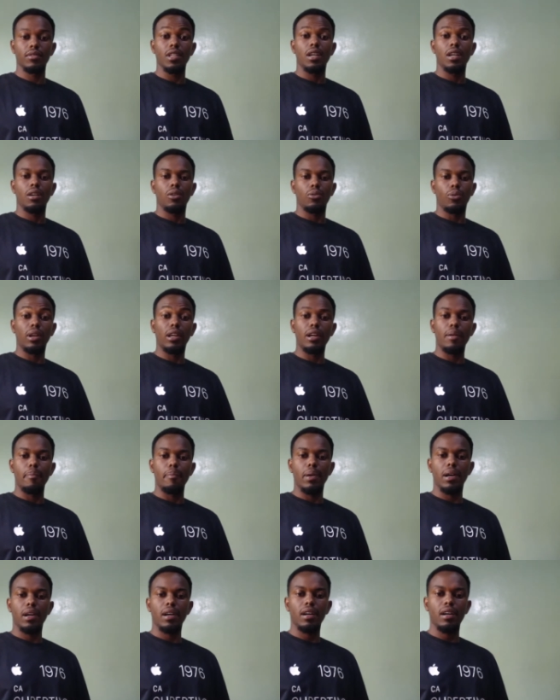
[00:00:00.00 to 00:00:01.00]
Welcome
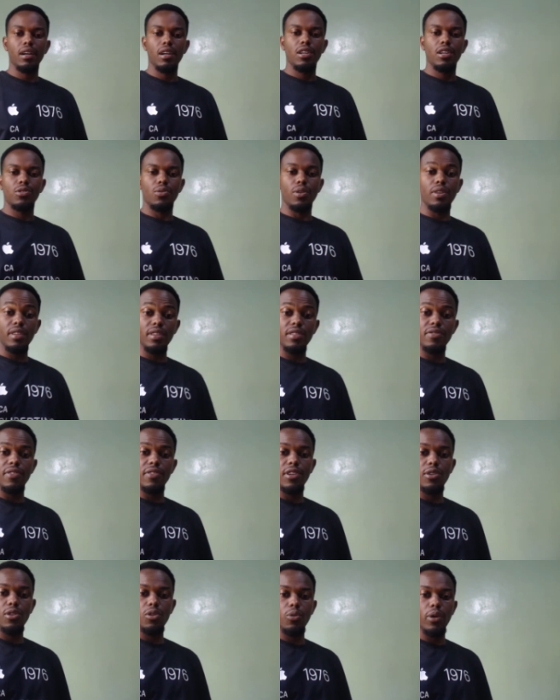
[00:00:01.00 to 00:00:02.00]
back. So in this
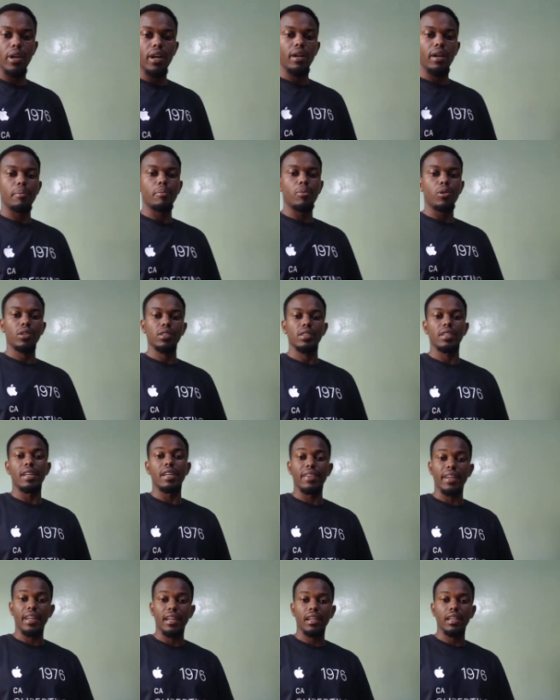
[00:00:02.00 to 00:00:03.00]
video we unbox the ring
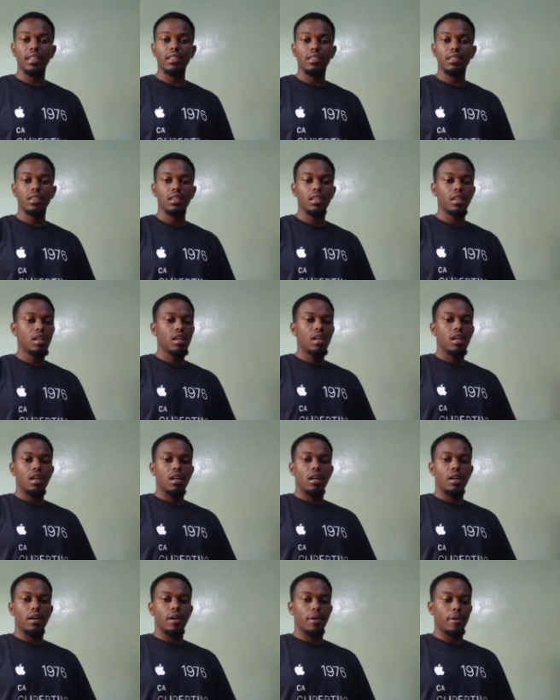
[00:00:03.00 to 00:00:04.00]
light
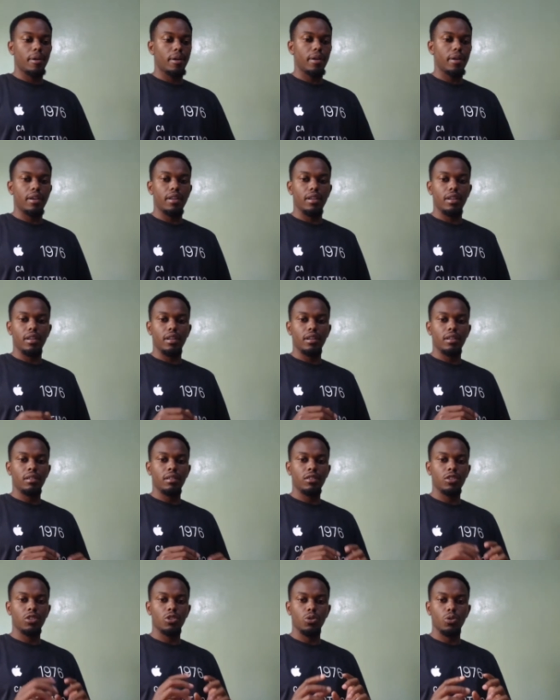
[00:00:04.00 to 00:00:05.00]
and then
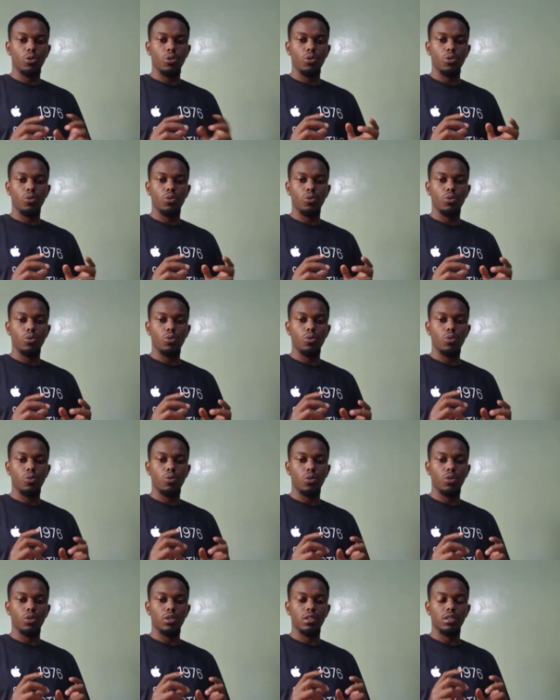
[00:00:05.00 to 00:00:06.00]
show you
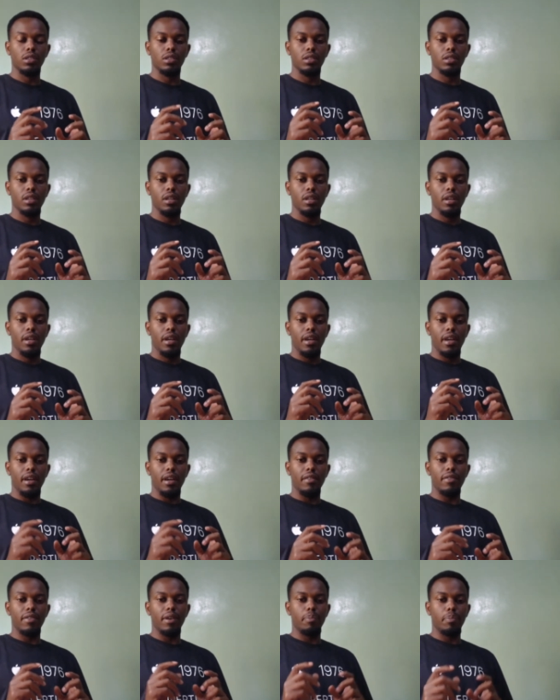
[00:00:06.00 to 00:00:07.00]
what
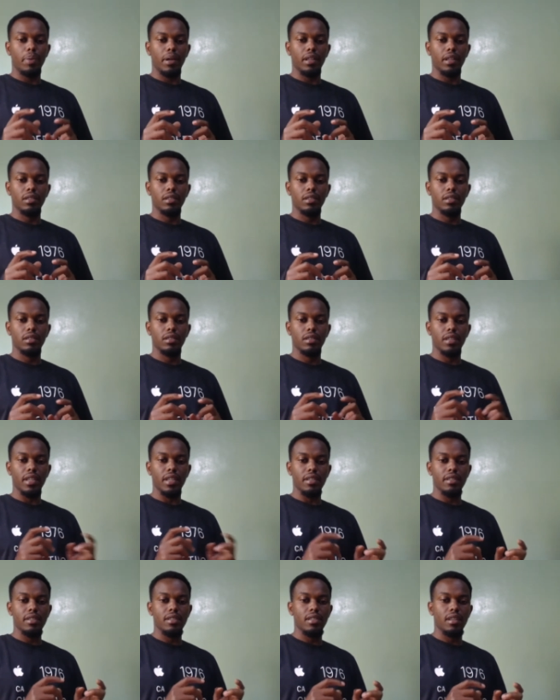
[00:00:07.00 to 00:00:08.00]
every part
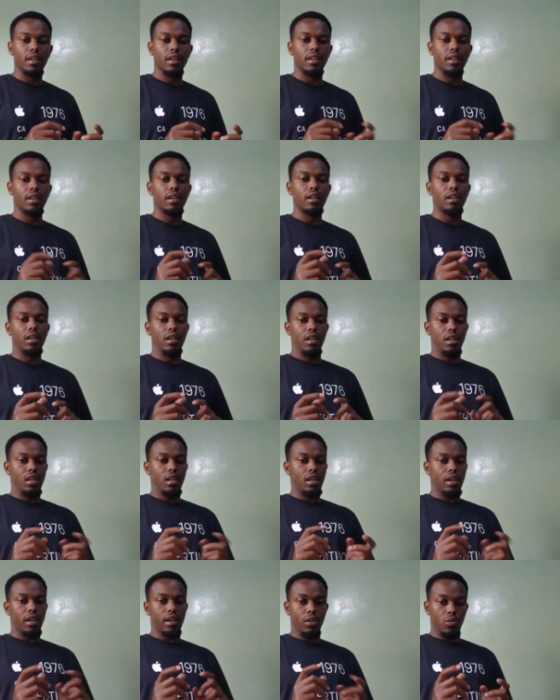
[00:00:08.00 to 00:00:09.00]
is and
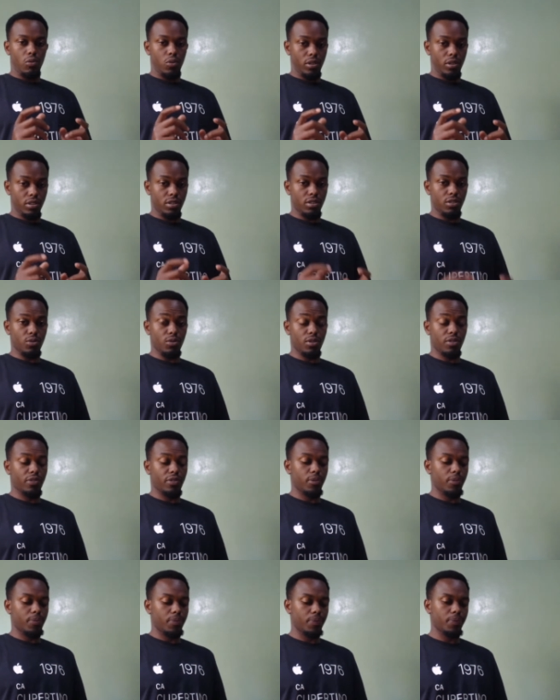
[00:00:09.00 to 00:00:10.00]
what it's used for.
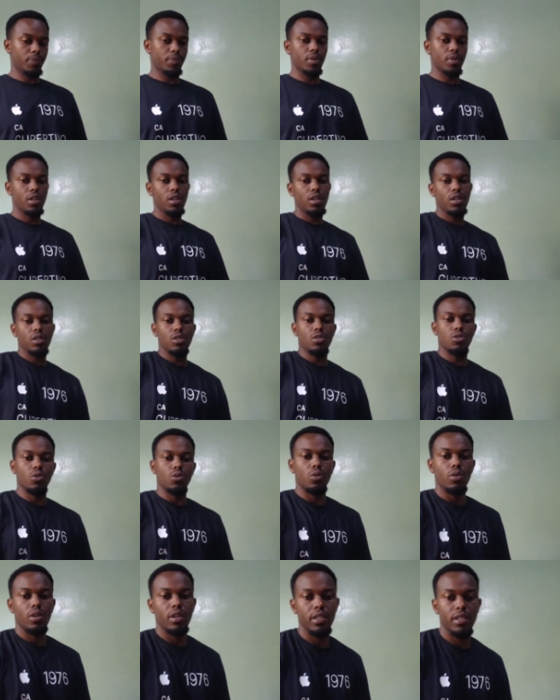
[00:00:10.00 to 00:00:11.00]
So
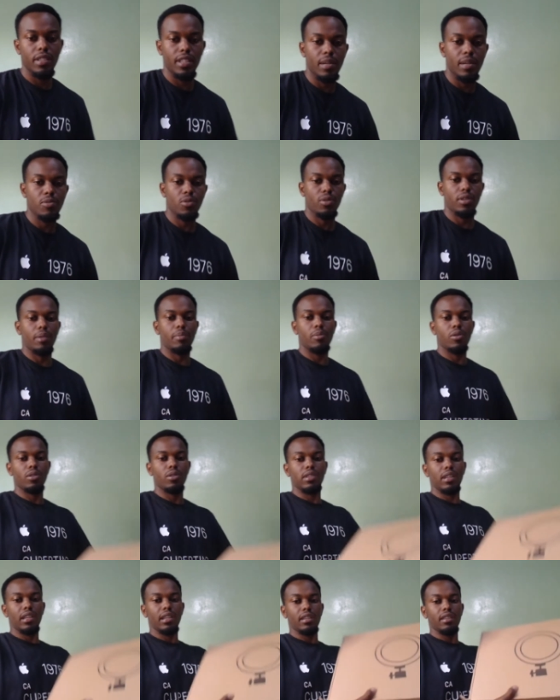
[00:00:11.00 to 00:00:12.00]
it comes with a box
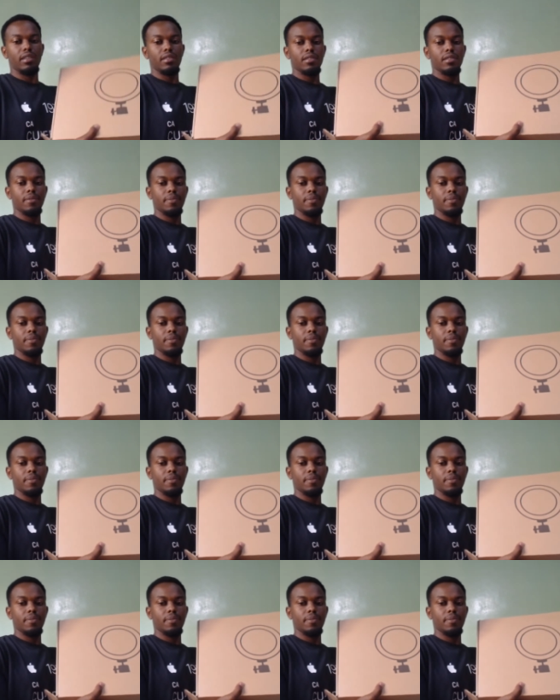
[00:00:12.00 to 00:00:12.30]
like this.